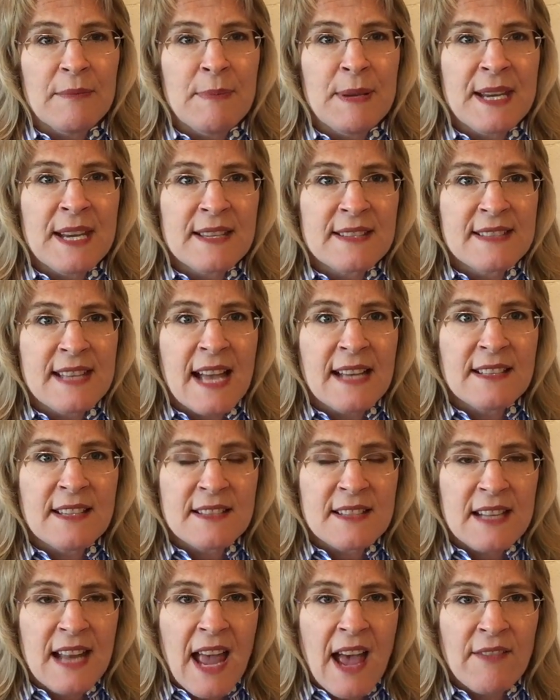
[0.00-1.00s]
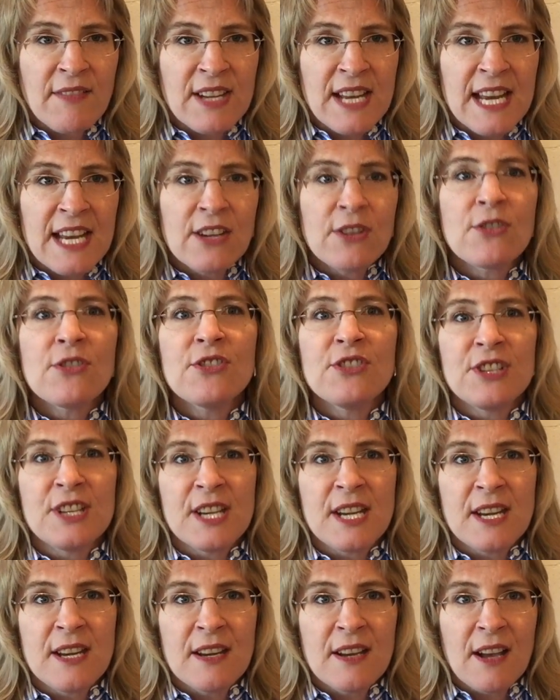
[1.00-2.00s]
because that doesn't have an
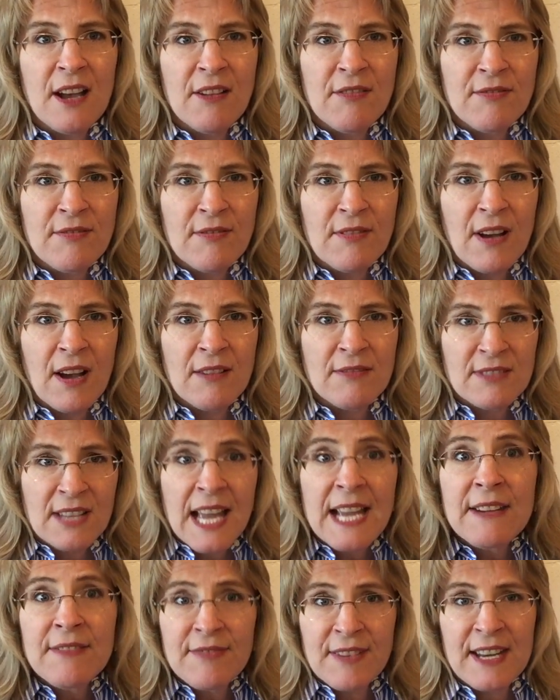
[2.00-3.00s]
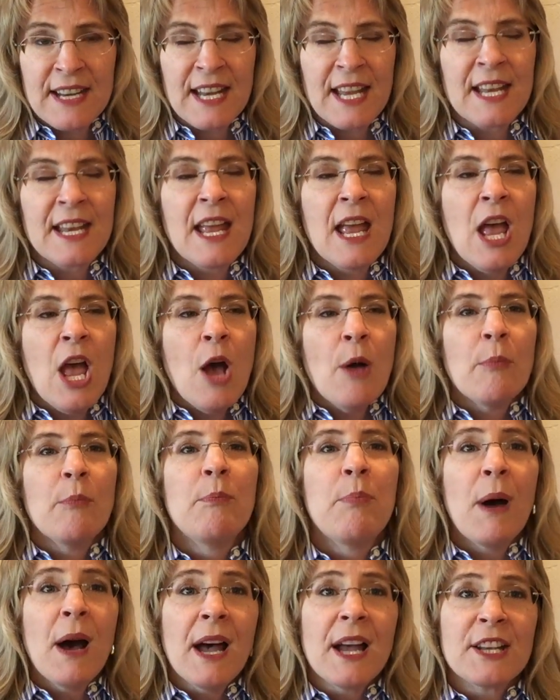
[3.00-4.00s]
energy of, of life in it.
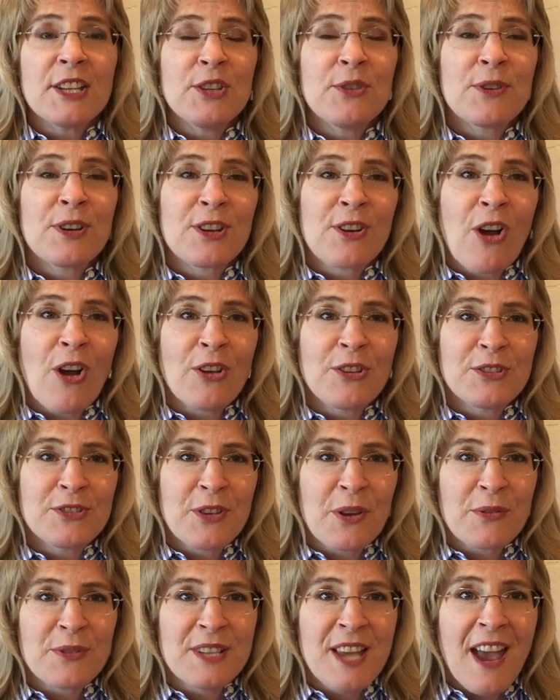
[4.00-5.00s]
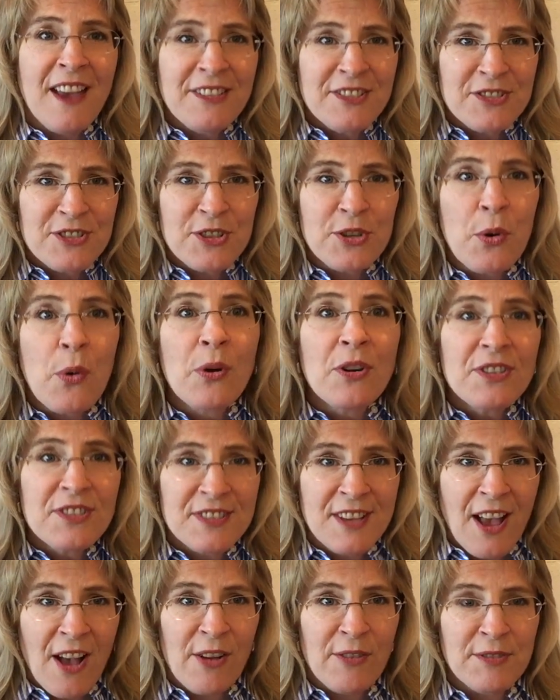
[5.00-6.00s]
But you can also test
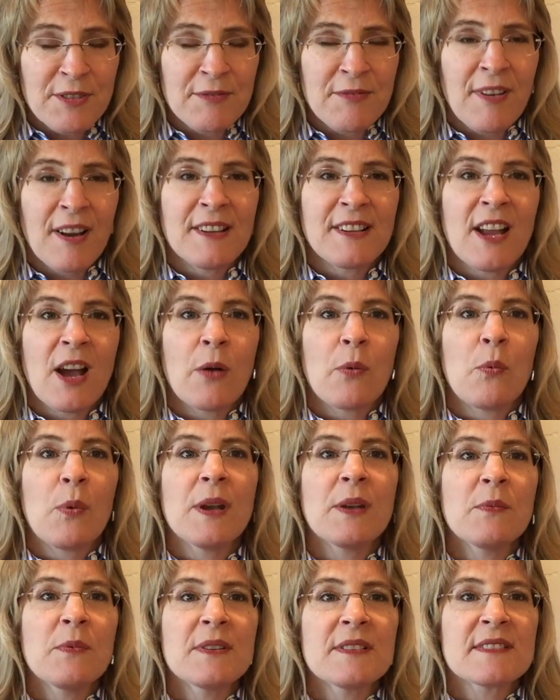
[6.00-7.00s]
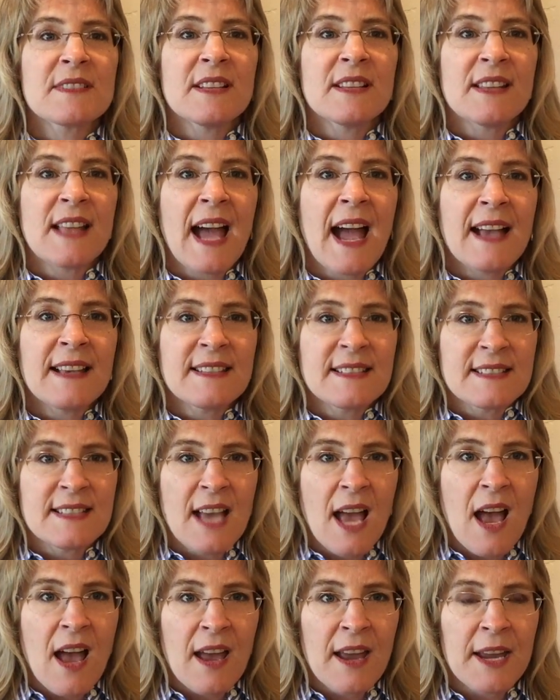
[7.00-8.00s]
yourself to find out when was the last
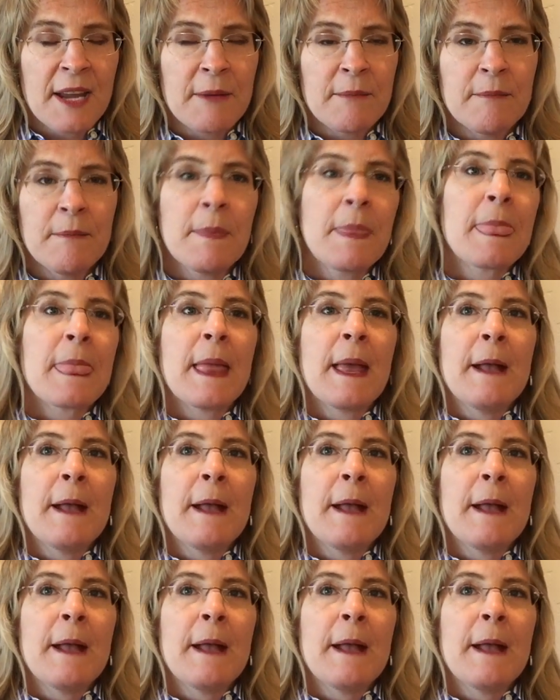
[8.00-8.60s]
time